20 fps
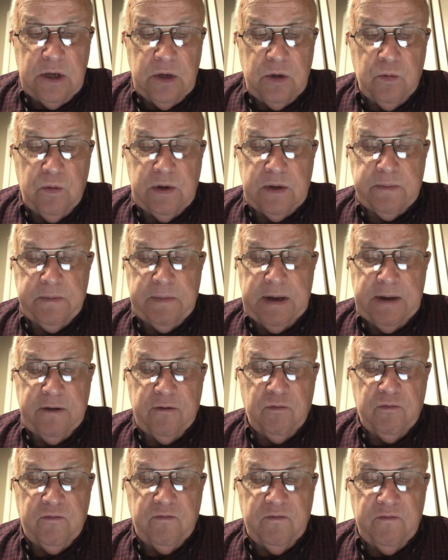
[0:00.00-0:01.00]
with may
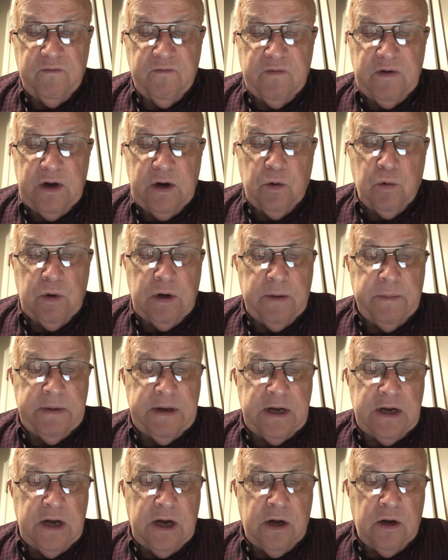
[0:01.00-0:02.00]
very well be
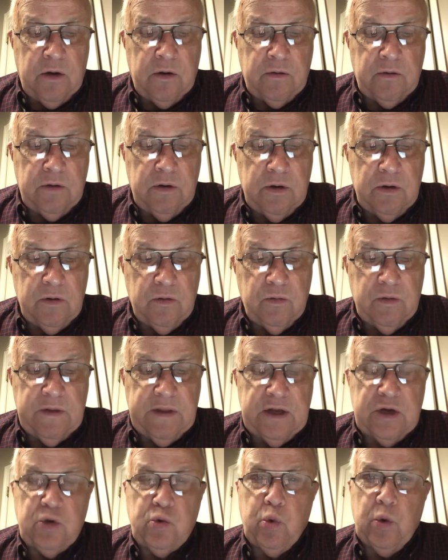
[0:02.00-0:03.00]
gone
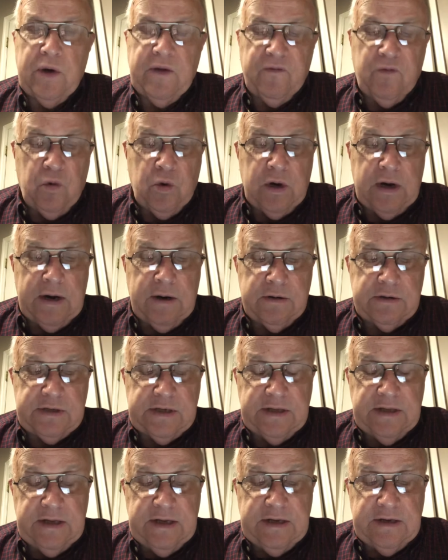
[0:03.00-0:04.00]
within 24 hours,
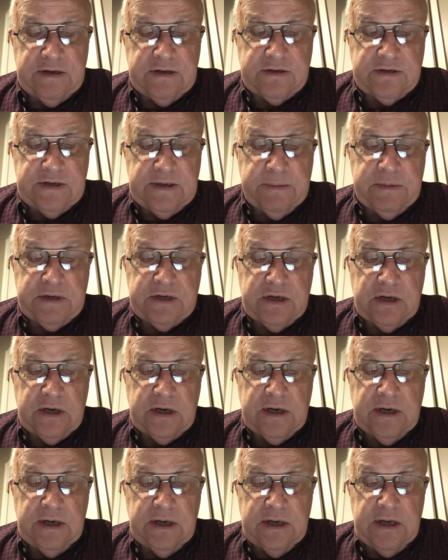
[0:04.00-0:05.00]
and in the
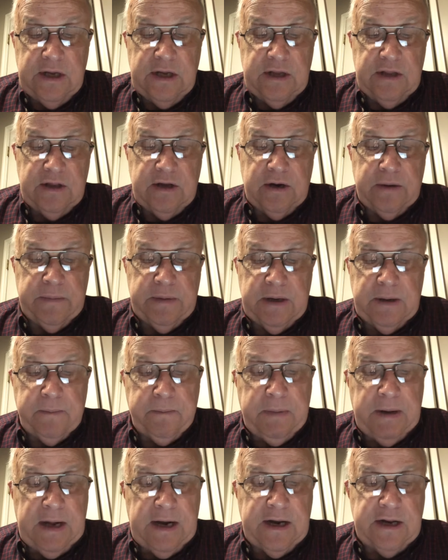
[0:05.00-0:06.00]
cemetery, there will be
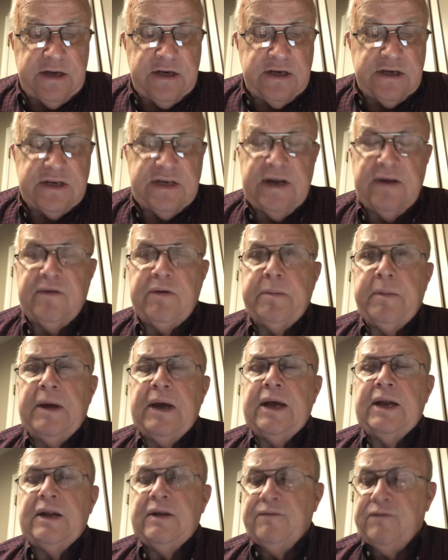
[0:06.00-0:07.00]
apologies never
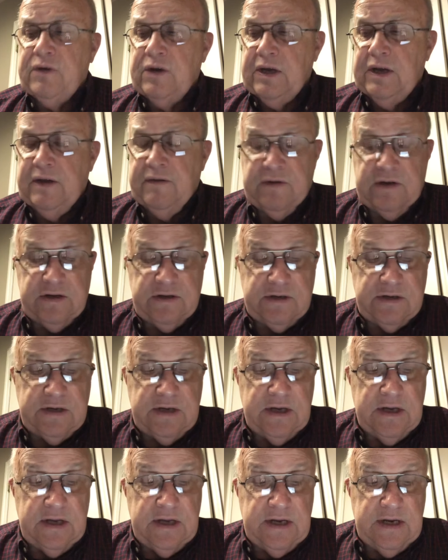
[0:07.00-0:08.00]
made and forgiveness
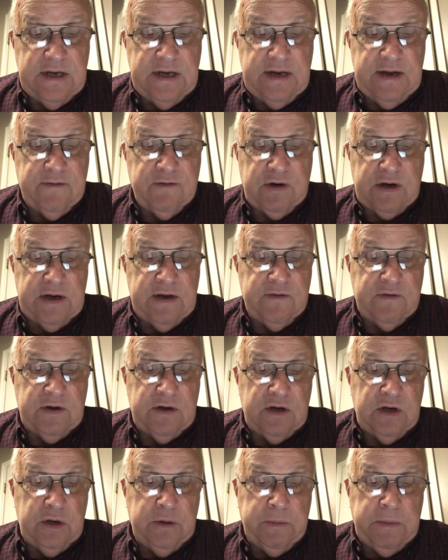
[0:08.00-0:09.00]
never
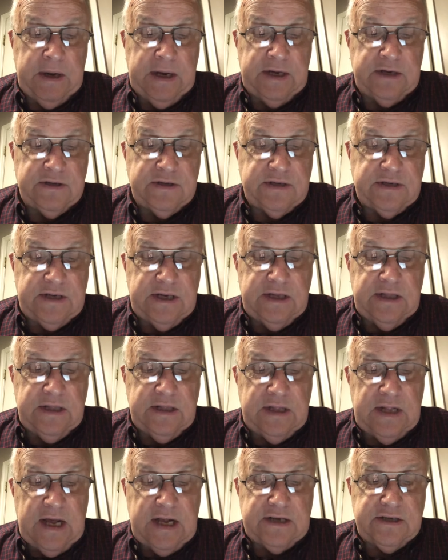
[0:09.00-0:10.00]
given. You may
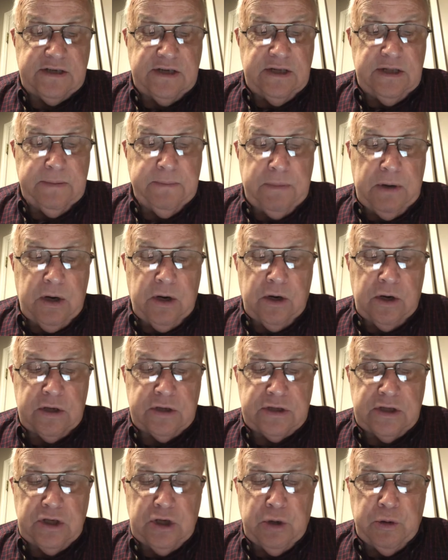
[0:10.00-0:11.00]
not see the
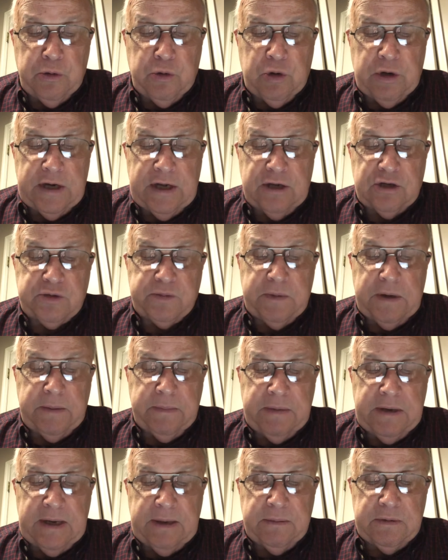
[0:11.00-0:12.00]
bars, and no one else may
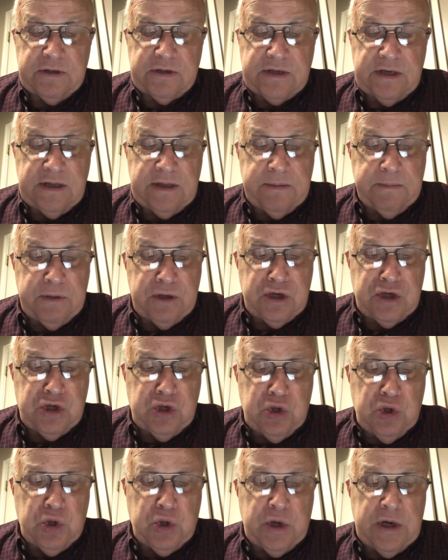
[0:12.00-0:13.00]
be able to see them, but
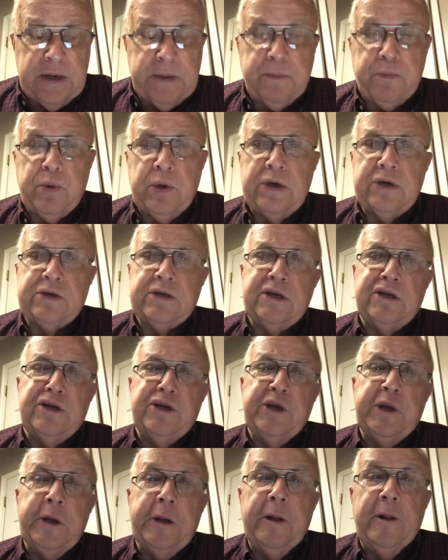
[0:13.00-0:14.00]
you are in prison
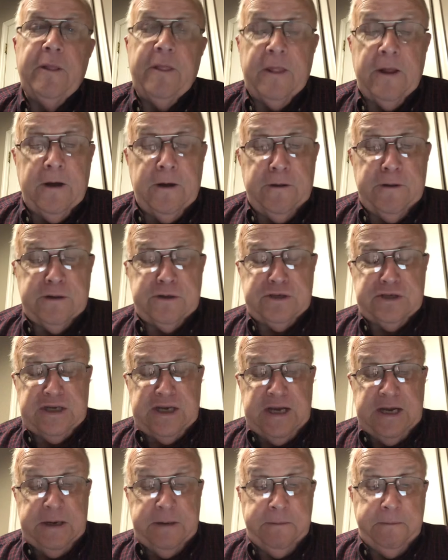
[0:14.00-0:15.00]
all the
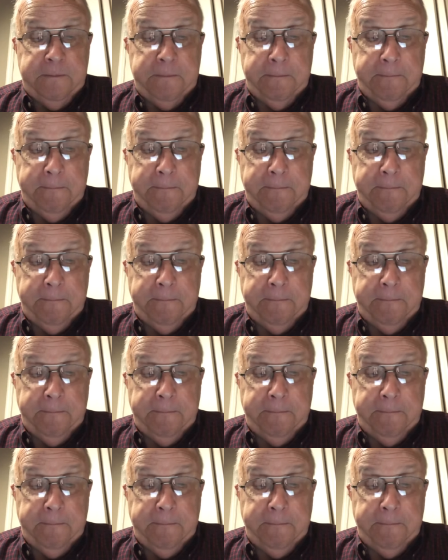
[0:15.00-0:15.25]
same.